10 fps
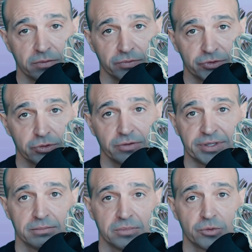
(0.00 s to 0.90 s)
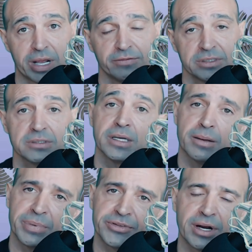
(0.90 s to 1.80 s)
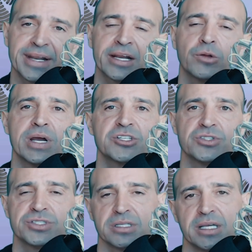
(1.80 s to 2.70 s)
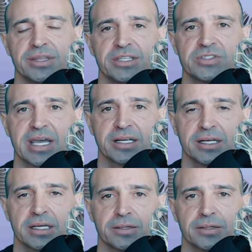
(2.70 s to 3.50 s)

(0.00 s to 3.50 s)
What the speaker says: Two of them relevant, but there are 9 questions in this technique.